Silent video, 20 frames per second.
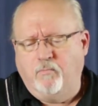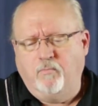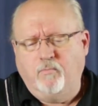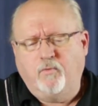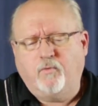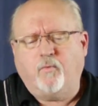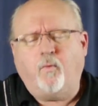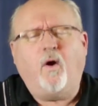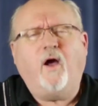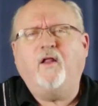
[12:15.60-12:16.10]

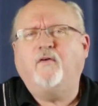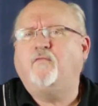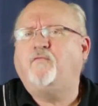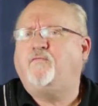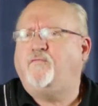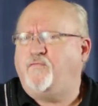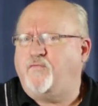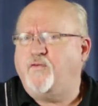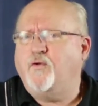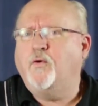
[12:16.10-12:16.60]
quite a
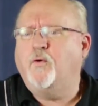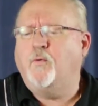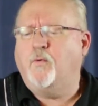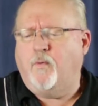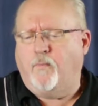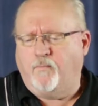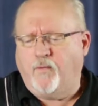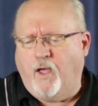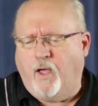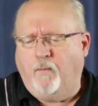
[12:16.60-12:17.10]

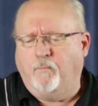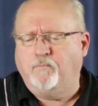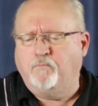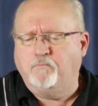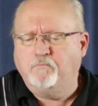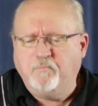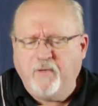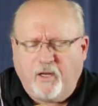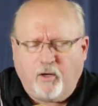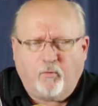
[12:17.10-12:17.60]
few
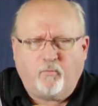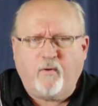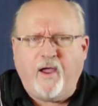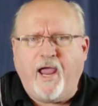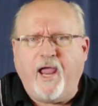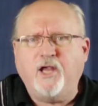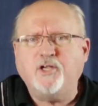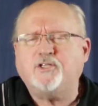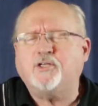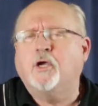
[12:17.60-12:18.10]
middle
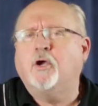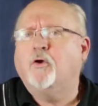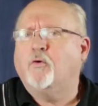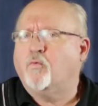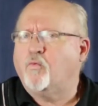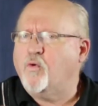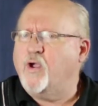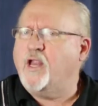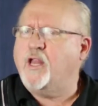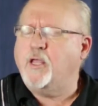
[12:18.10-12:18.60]
range
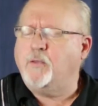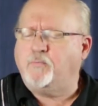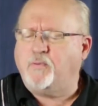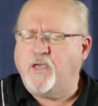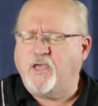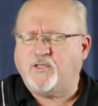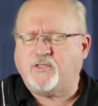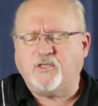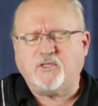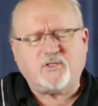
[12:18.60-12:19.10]
reading
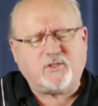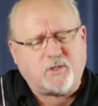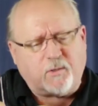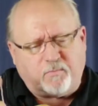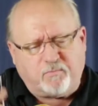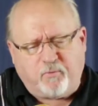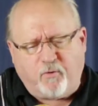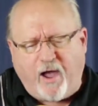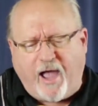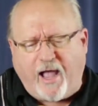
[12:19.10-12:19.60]
pieces to
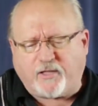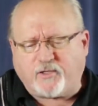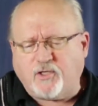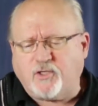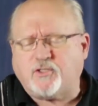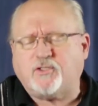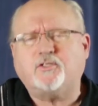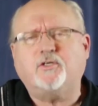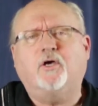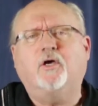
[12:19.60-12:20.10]

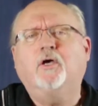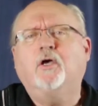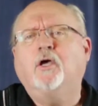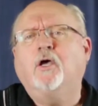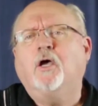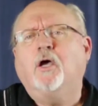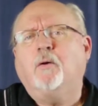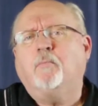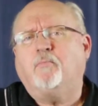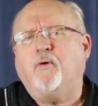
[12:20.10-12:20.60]
practice
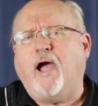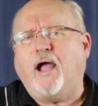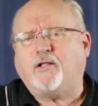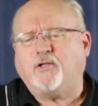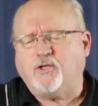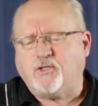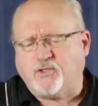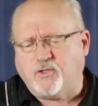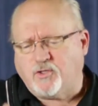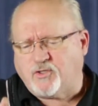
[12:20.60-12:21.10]

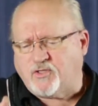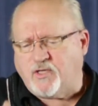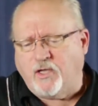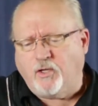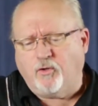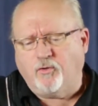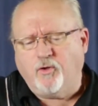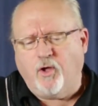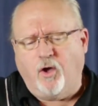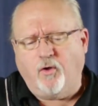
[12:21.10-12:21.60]
your
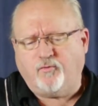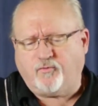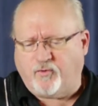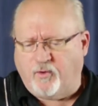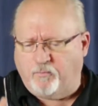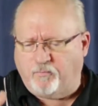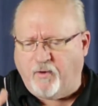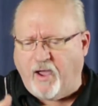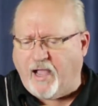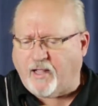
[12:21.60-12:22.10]
single notes
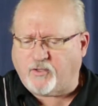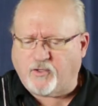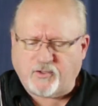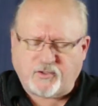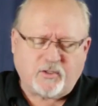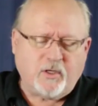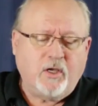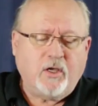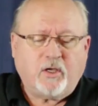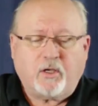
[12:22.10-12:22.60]
and
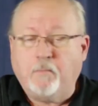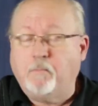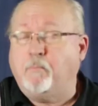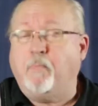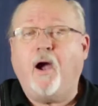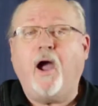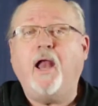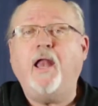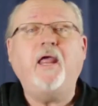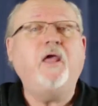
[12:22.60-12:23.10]
practice
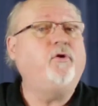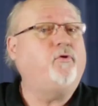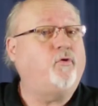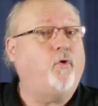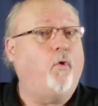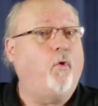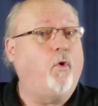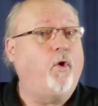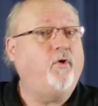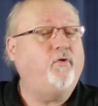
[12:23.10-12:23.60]
combining
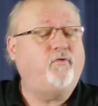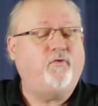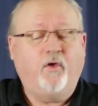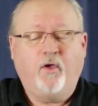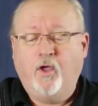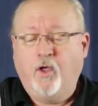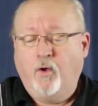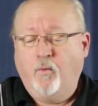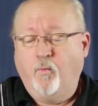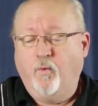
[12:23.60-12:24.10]
chords
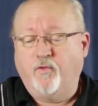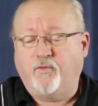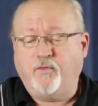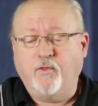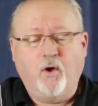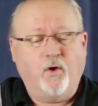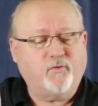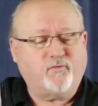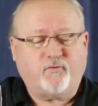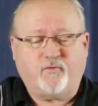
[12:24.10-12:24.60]
with
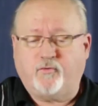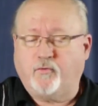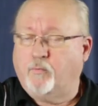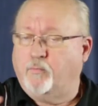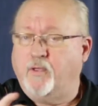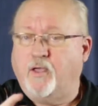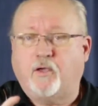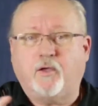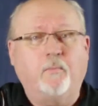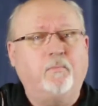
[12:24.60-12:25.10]
notes. There'll
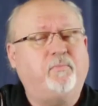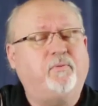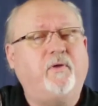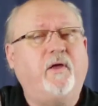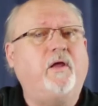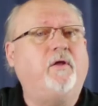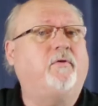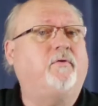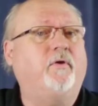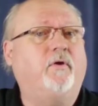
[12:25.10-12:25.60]
be a
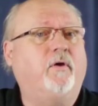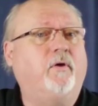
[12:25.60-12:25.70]
complete,